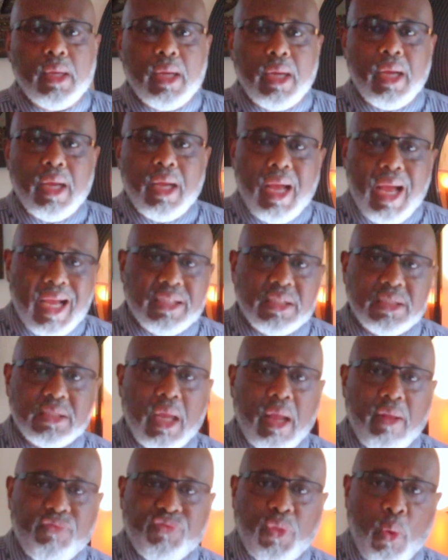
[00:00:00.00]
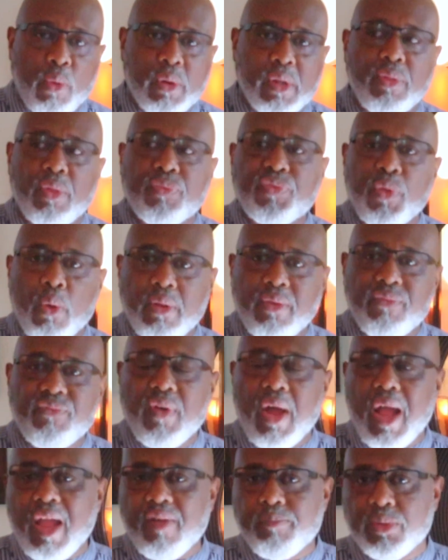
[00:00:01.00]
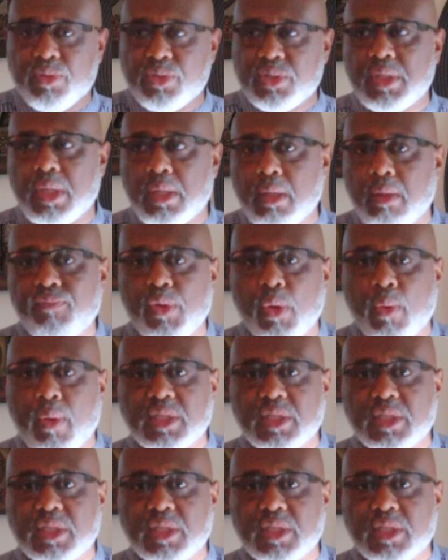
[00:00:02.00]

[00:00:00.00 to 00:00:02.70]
I say 30 to 35% of your